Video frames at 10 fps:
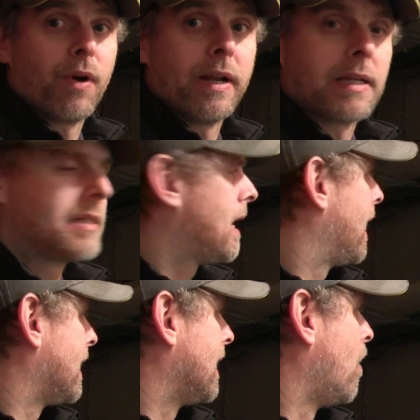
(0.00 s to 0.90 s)
breakers
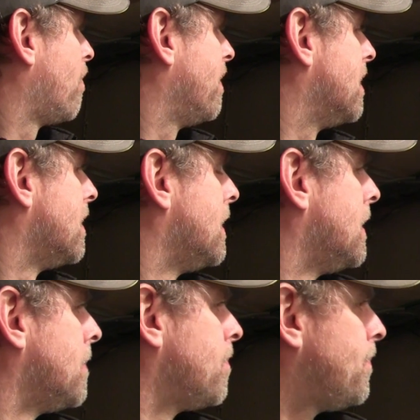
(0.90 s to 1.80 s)
hanging off it.
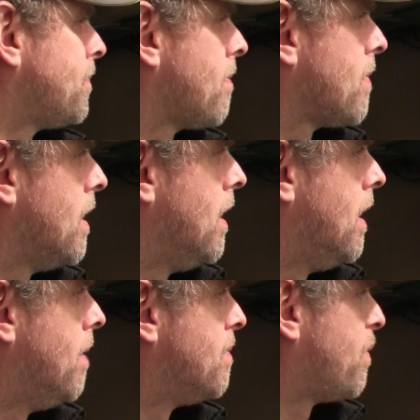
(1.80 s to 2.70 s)

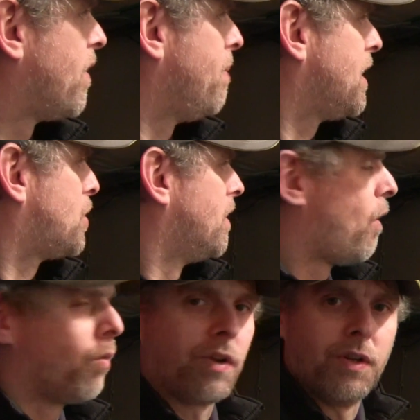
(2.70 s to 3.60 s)
Um, so we've got a mixture of
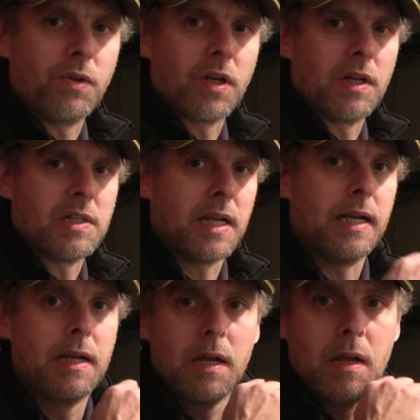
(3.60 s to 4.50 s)
old and new colours
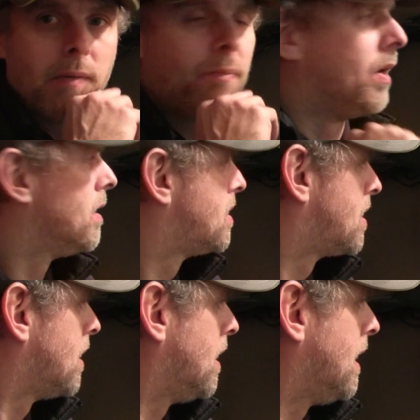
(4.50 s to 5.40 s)
here,
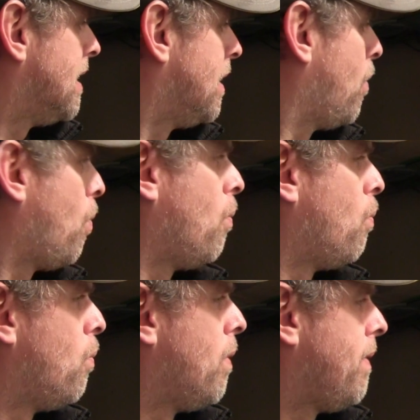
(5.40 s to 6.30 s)
but uh,
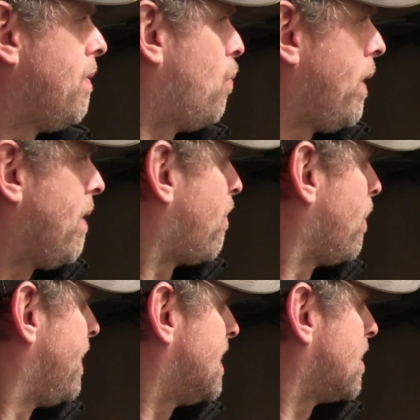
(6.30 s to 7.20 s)
we,
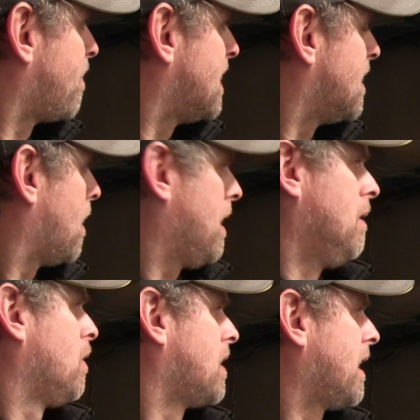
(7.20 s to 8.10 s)
this is obviously uh,
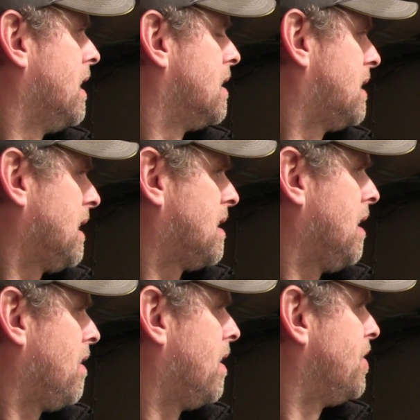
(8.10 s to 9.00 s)
it looks like a
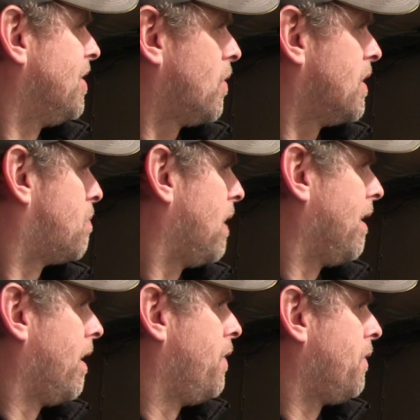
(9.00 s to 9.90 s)
16th edition sort of
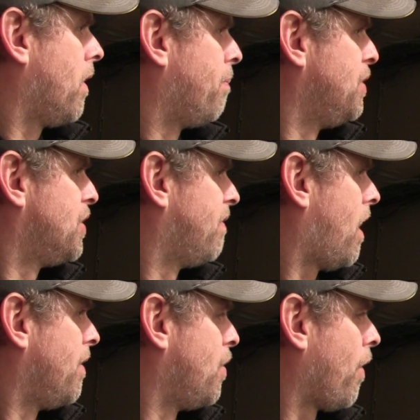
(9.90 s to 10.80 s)
split load. We've got a bunch of
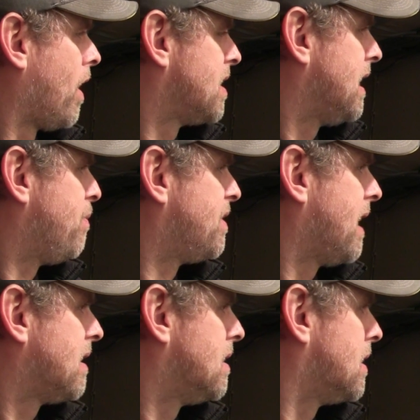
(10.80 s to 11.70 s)
non-RCD
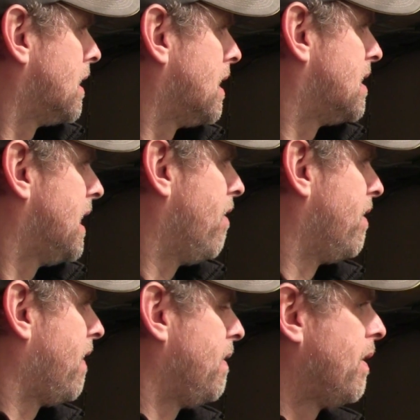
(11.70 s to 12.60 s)
protected circuits here,
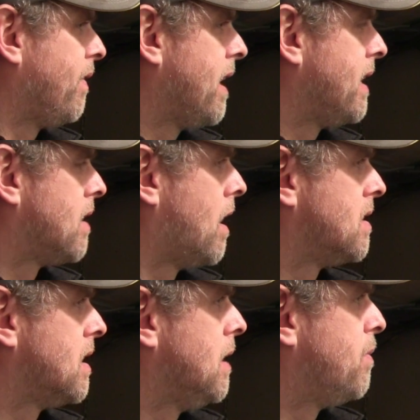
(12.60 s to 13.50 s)
and then we've got the eight
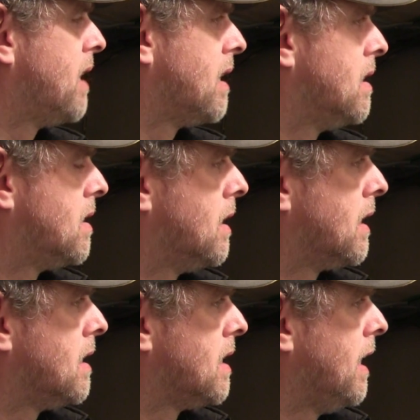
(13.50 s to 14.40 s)
RCD protected
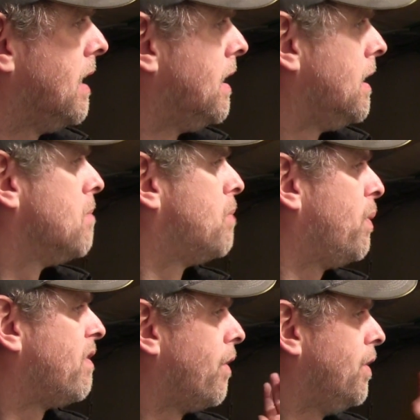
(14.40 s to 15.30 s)
circuits here. But
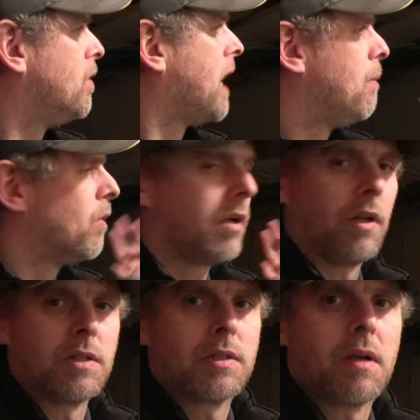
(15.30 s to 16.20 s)
we've got new cable
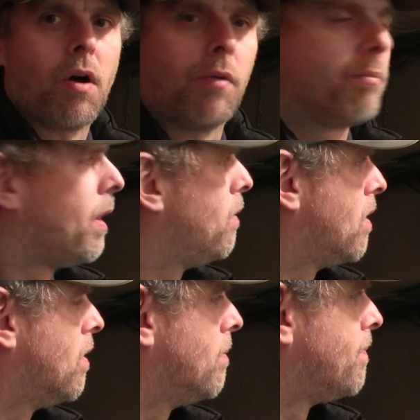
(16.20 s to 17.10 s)
colours on
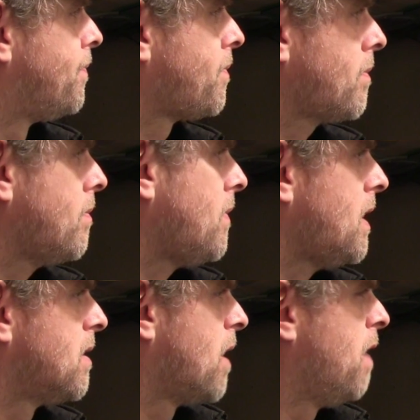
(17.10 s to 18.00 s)
both of them.
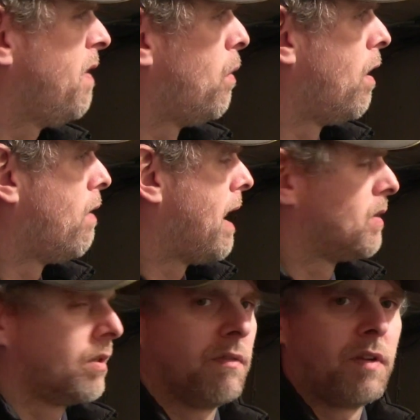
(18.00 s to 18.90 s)
So if it were around
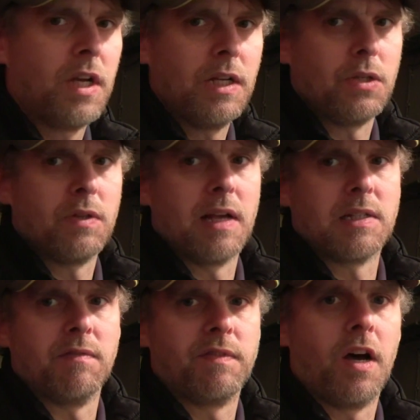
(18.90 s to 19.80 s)
sort of
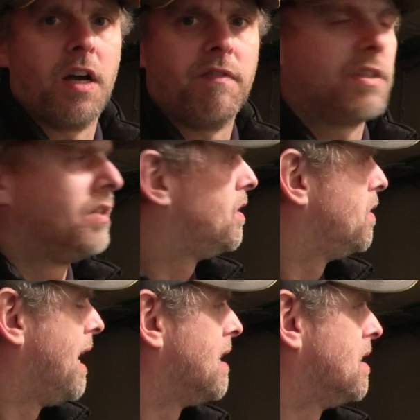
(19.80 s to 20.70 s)
2005 to
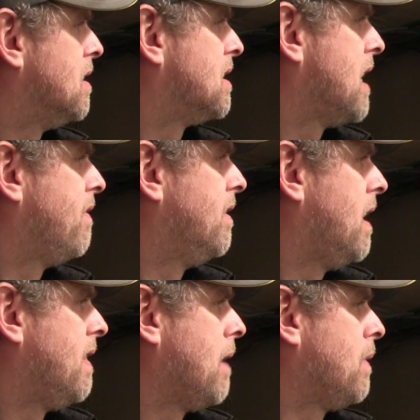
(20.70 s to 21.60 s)
2007,
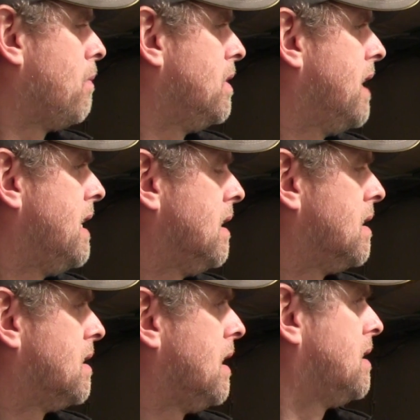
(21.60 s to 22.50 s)
then that, that would date it
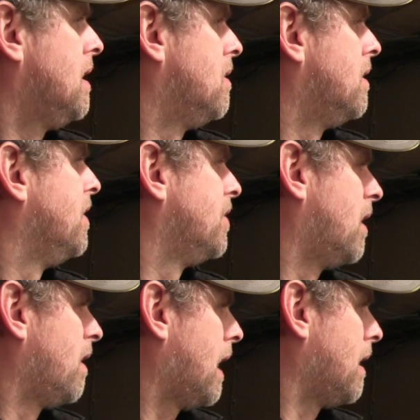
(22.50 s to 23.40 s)
to 16th
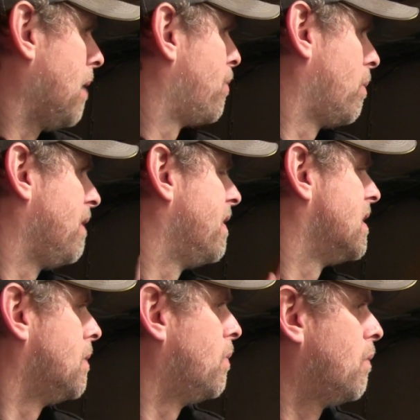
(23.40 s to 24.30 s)
edition, and that, that probably
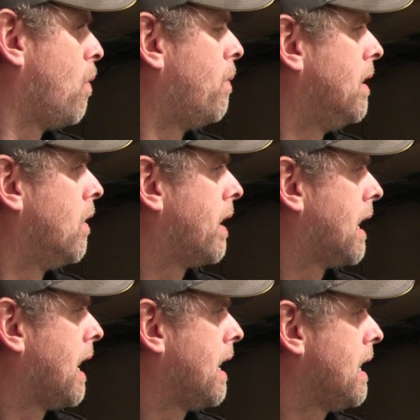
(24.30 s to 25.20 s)
fits in with what we're
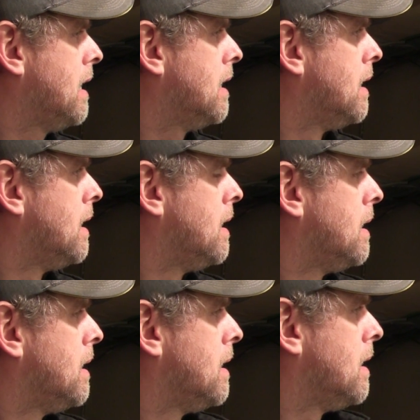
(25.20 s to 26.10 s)
looking at here.
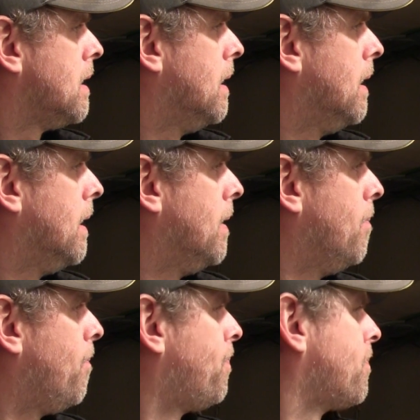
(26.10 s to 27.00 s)

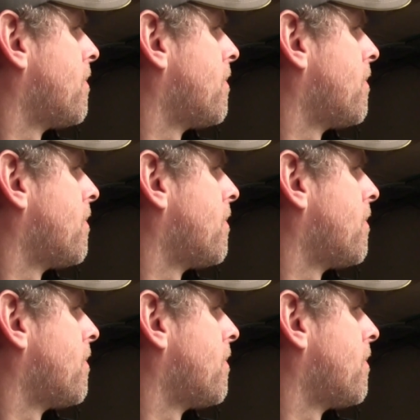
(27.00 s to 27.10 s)
Um,